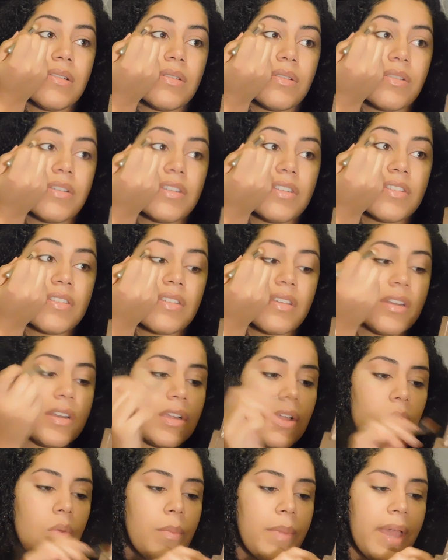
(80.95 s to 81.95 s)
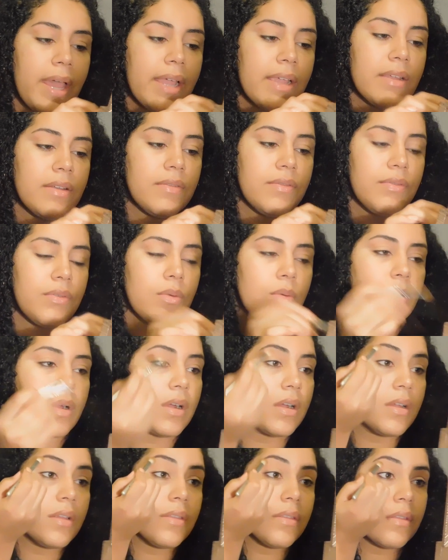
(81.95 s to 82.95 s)
we're just going to go back and
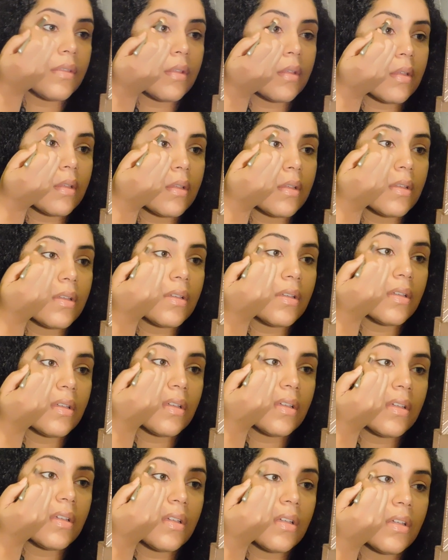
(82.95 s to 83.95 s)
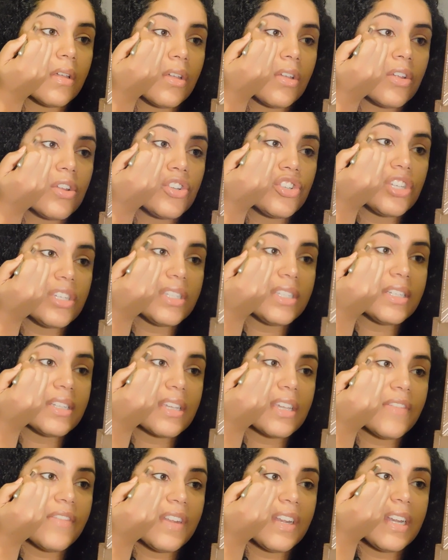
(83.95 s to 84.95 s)
forth just to
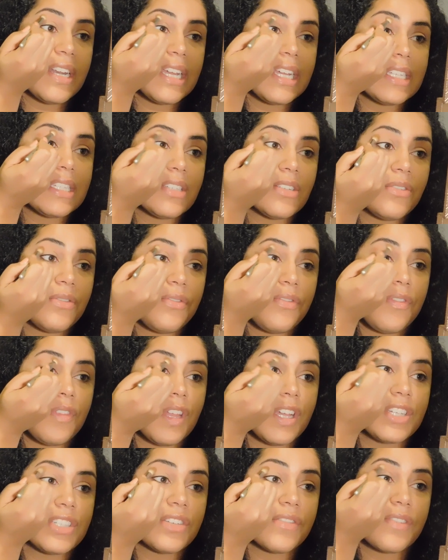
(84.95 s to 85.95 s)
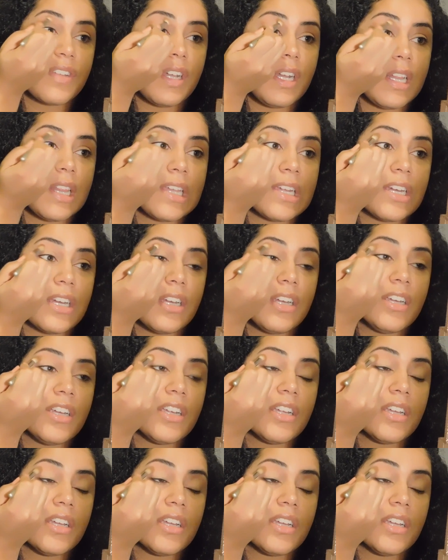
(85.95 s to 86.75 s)
give it a nice little flush of color.